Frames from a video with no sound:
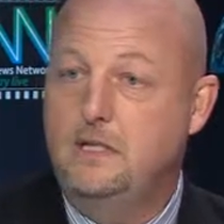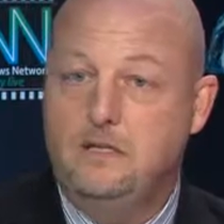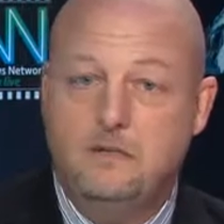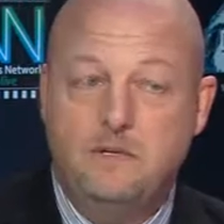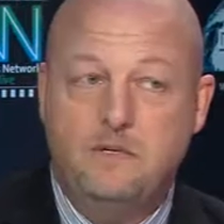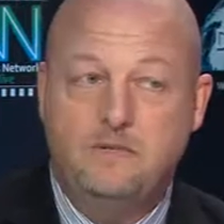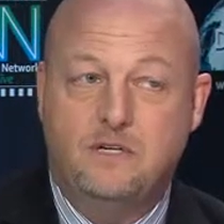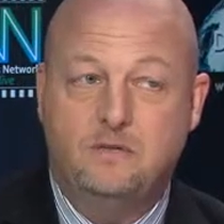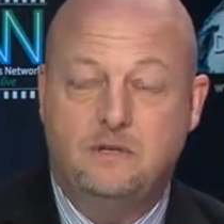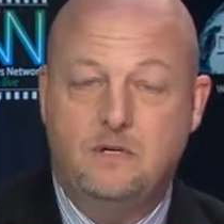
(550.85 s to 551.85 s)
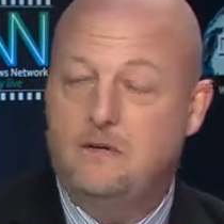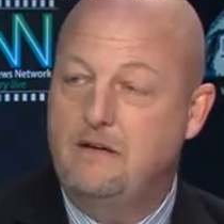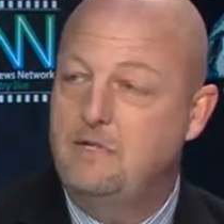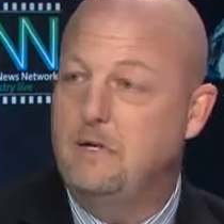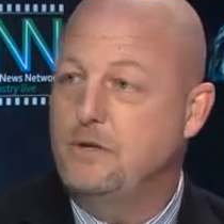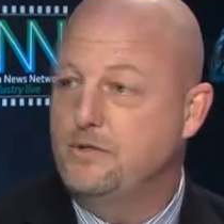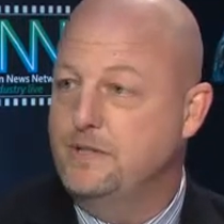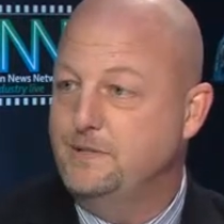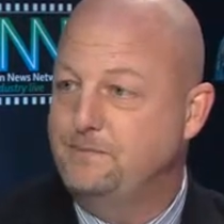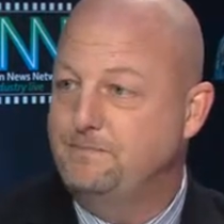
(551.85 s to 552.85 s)
The other thing we've done, we don't have any call
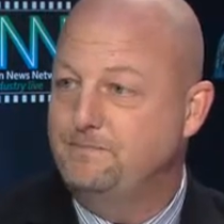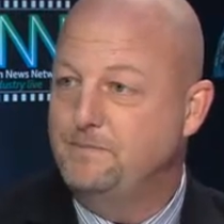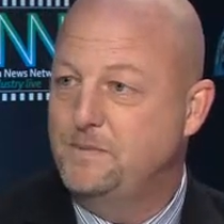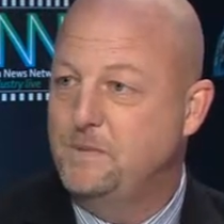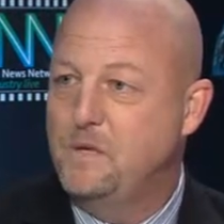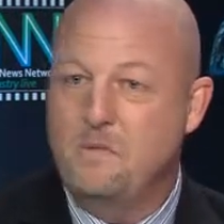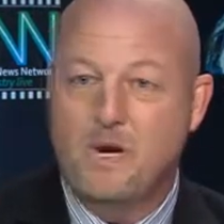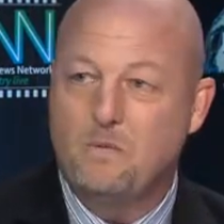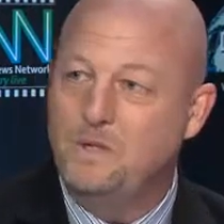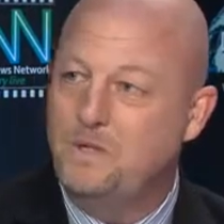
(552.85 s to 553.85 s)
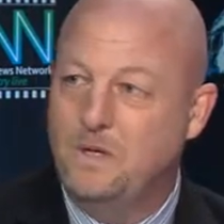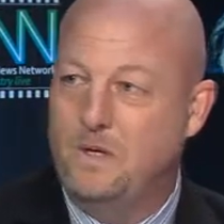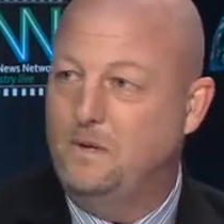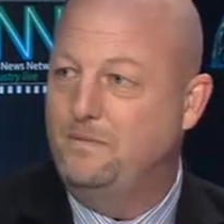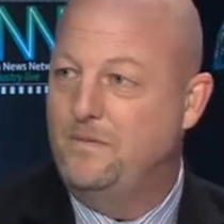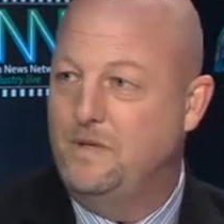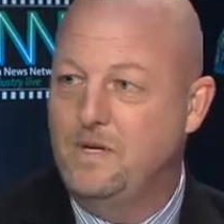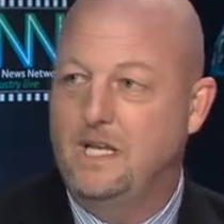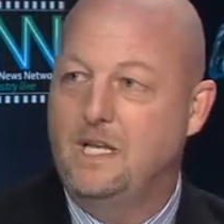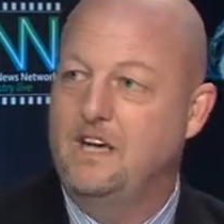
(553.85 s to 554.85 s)
trees. So no matter when you call, you
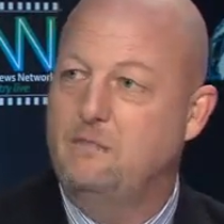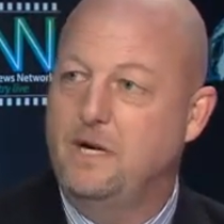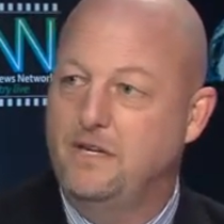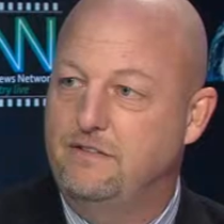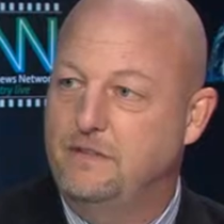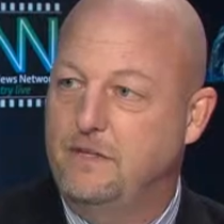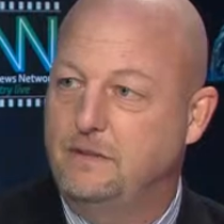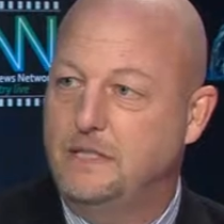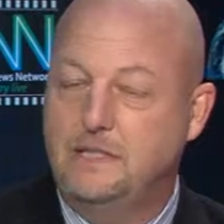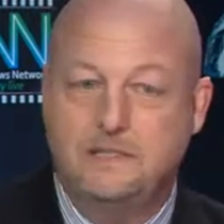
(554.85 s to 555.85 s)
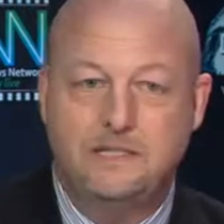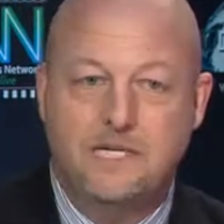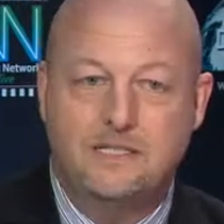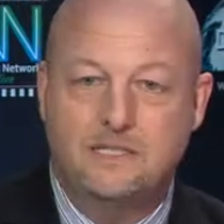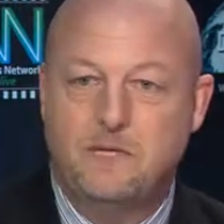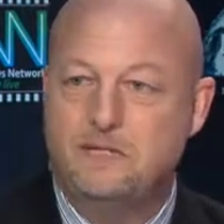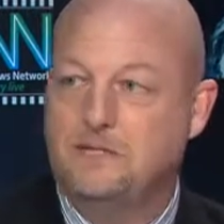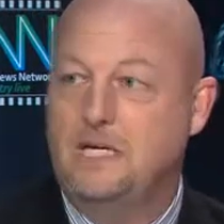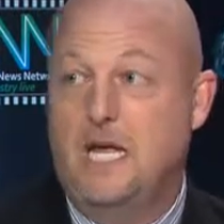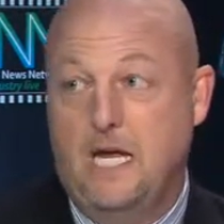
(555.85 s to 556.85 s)
get a live body on the phone. And this is not somebody's going
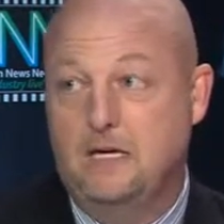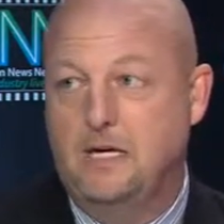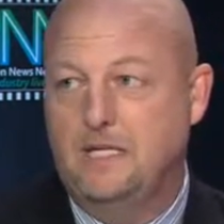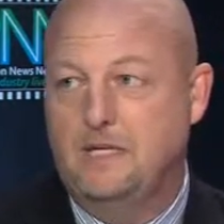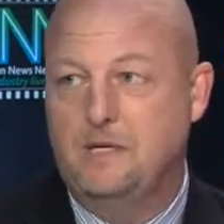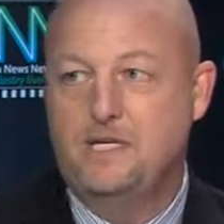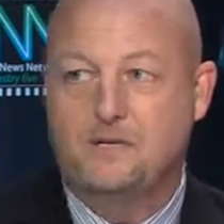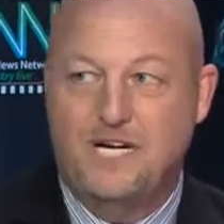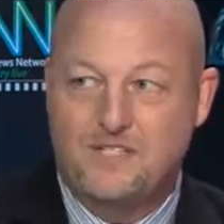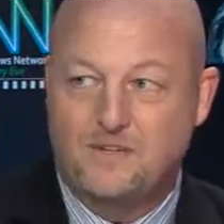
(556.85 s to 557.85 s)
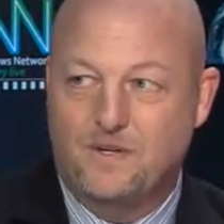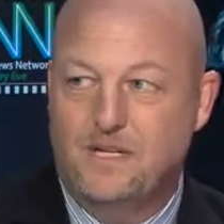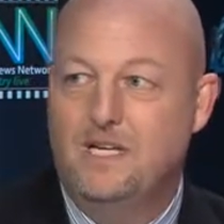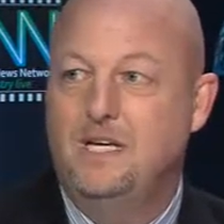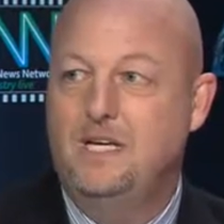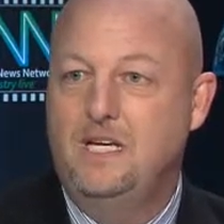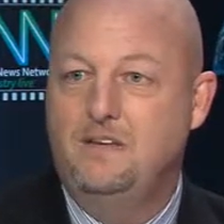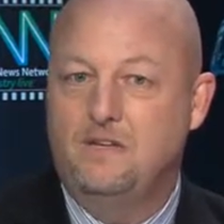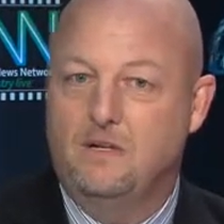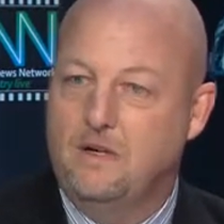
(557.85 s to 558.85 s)
to say, hang on, let me transfer you.
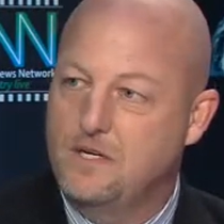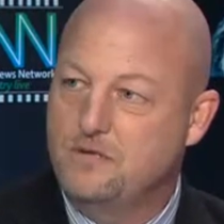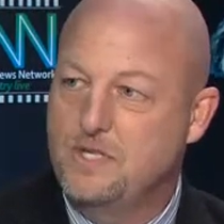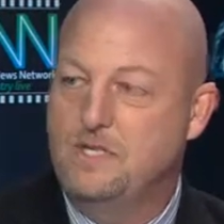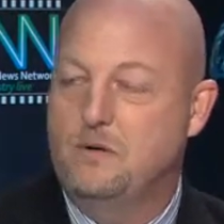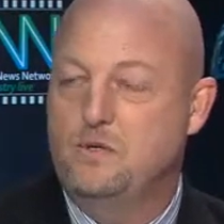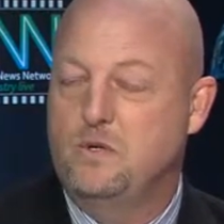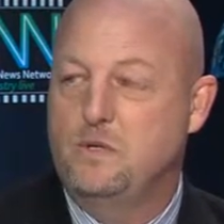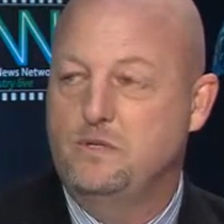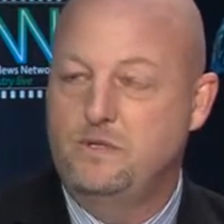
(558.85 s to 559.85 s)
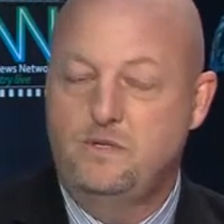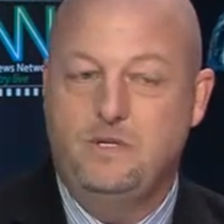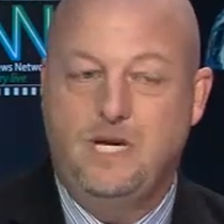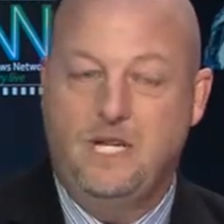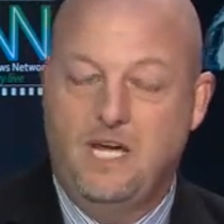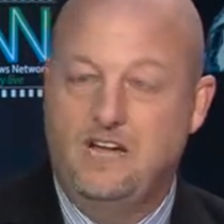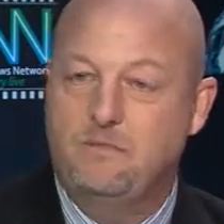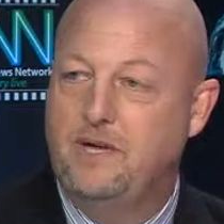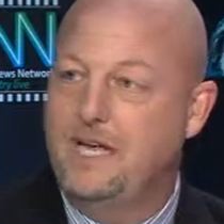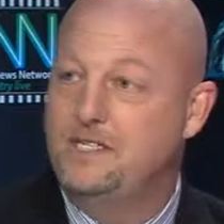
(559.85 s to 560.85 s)
If you're a large retailer doing business with you, you get a
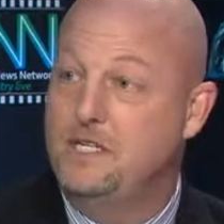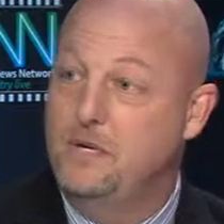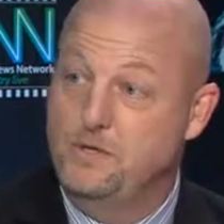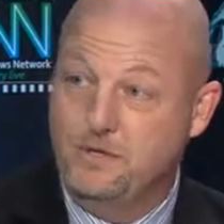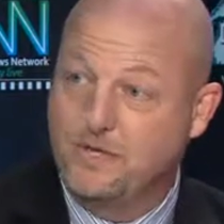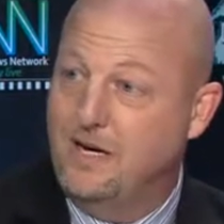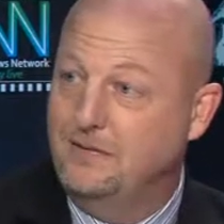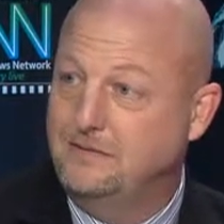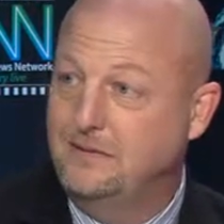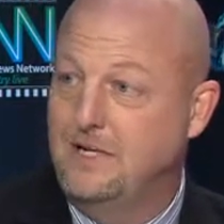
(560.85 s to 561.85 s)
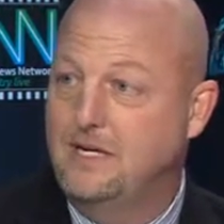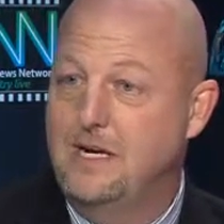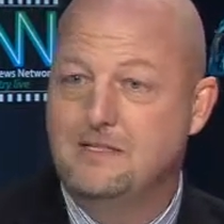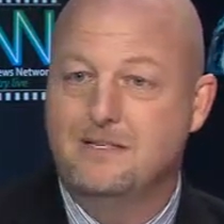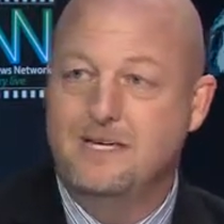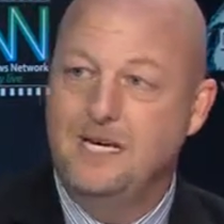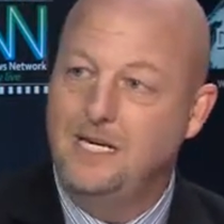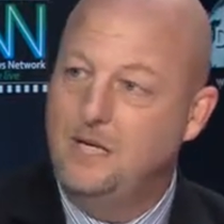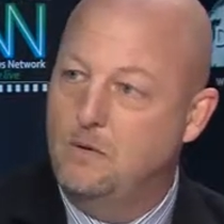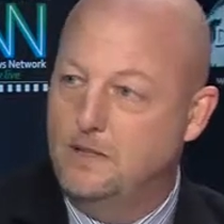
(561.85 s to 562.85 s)
live body that actually knows your account, and they can answer
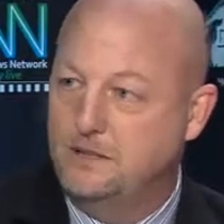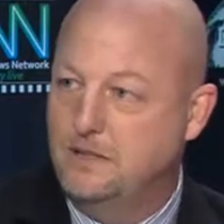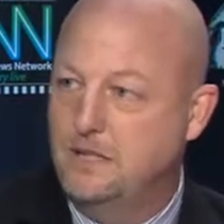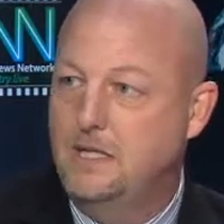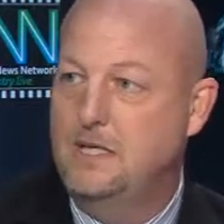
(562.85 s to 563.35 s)
any question.